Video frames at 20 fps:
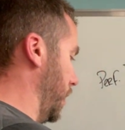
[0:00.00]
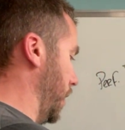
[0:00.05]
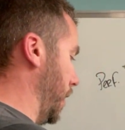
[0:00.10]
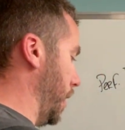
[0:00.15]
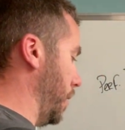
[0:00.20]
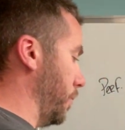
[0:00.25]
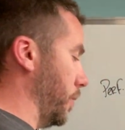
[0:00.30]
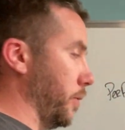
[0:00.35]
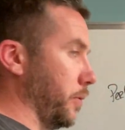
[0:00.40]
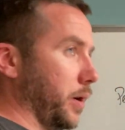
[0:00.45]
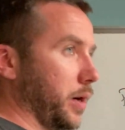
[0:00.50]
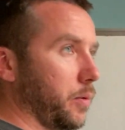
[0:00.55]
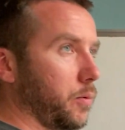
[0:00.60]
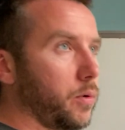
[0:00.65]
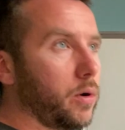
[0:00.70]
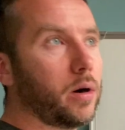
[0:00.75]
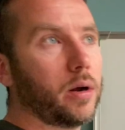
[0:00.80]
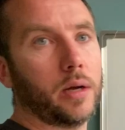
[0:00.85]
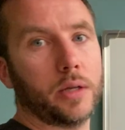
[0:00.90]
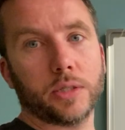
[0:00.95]
and we want to
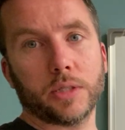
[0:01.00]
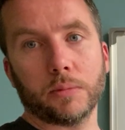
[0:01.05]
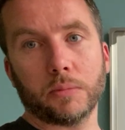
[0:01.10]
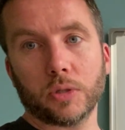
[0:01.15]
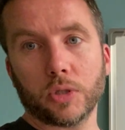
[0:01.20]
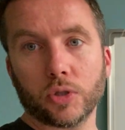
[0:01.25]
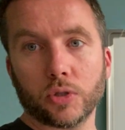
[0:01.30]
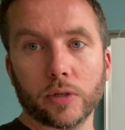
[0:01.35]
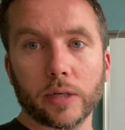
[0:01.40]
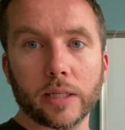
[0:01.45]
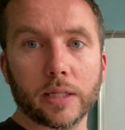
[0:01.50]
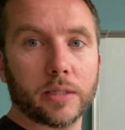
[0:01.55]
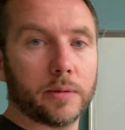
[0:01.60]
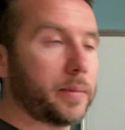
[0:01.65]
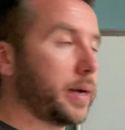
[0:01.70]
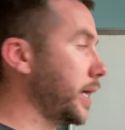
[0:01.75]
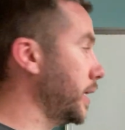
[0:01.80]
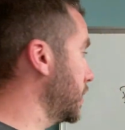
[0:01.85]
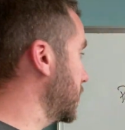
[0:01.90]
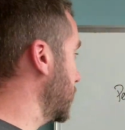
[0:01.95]
work on some strength
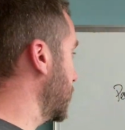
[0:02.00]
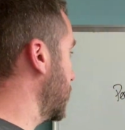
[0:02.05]
demands